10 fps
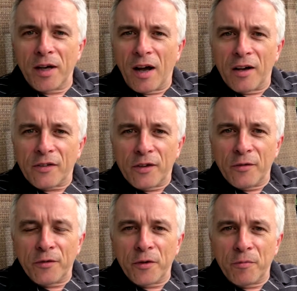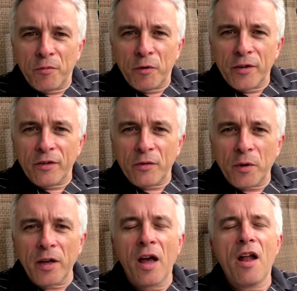ask you for reasons
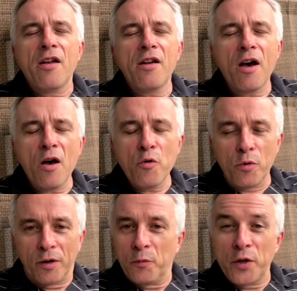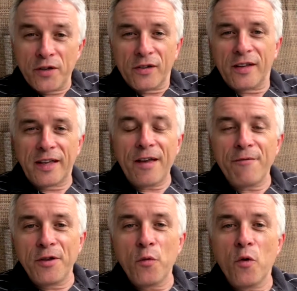why? No, we just give
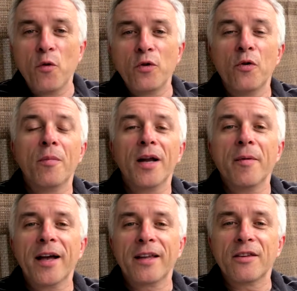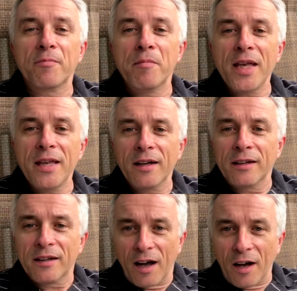you all your money back. It's me,
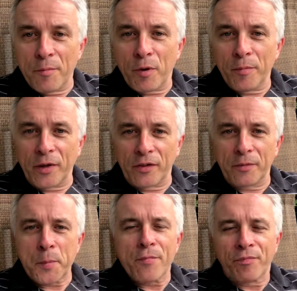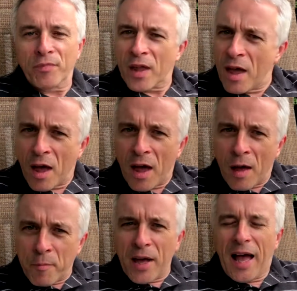I promise.
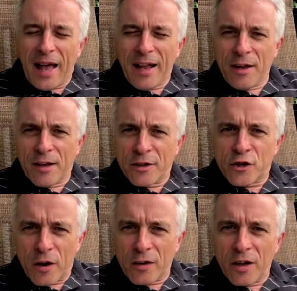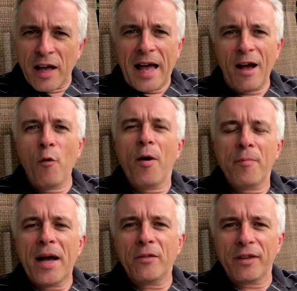But hey, John, how
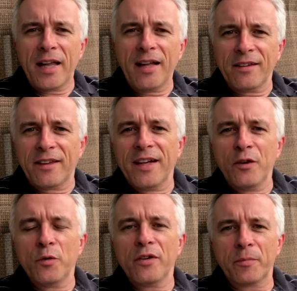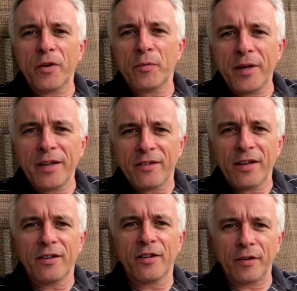about that thing that we're supposed to be
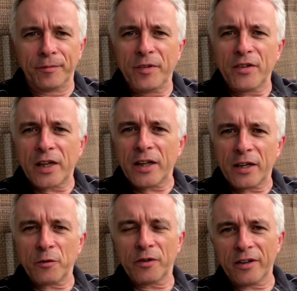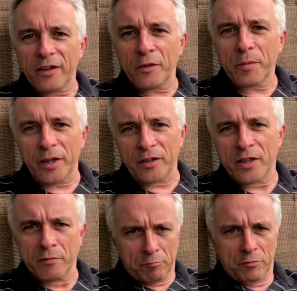listening to instead of the old sales pitch?
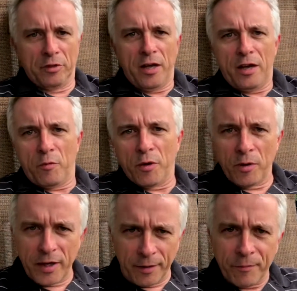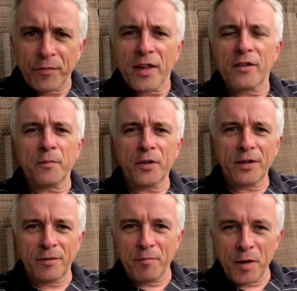Yeah, well, hey, it's
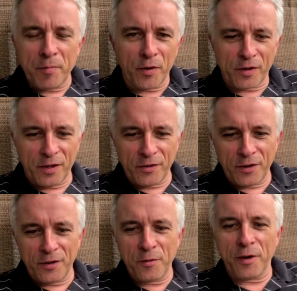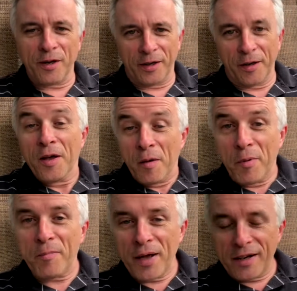my podcast. I do what I like.
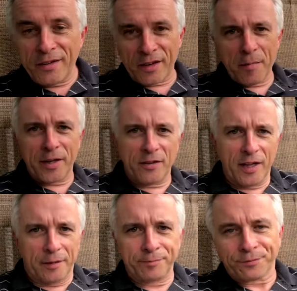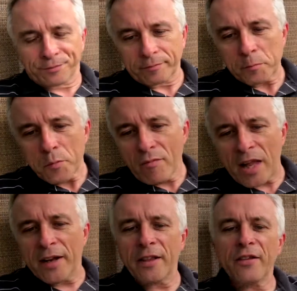But let's get back to that.
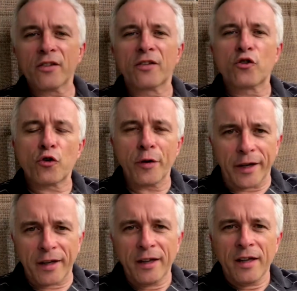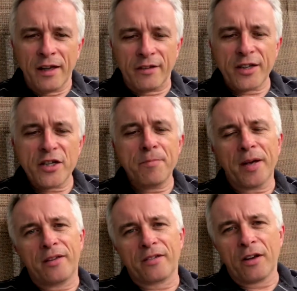Now, this trick is actually
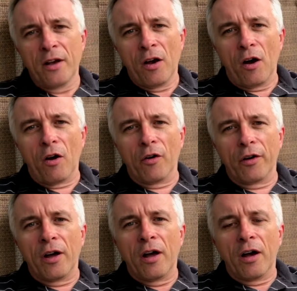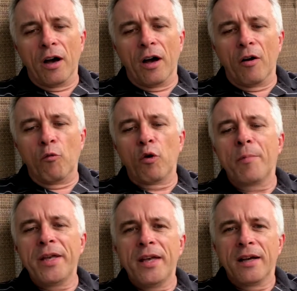based on
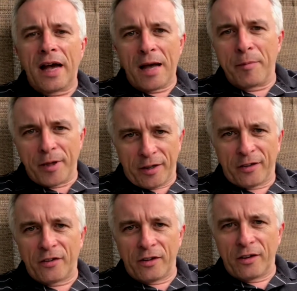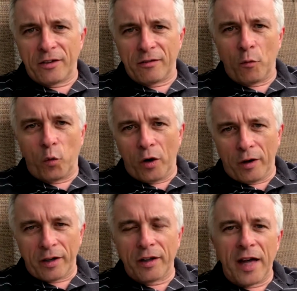Robbie Abed's
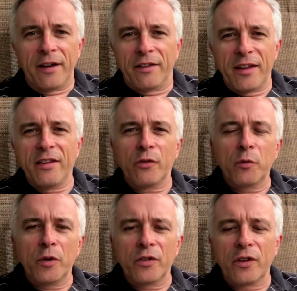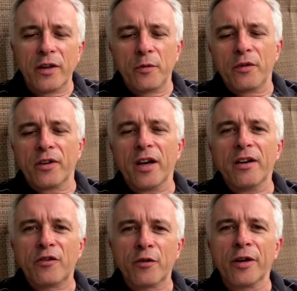work, and it was a kind
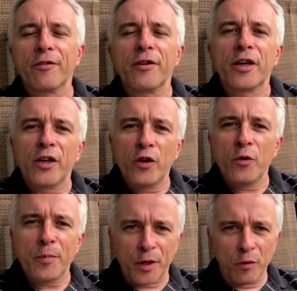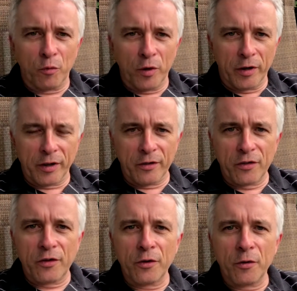of trick for cubicle workers
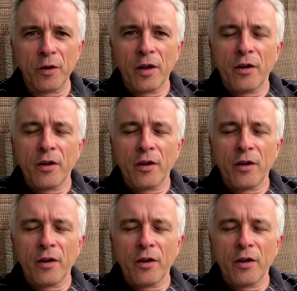to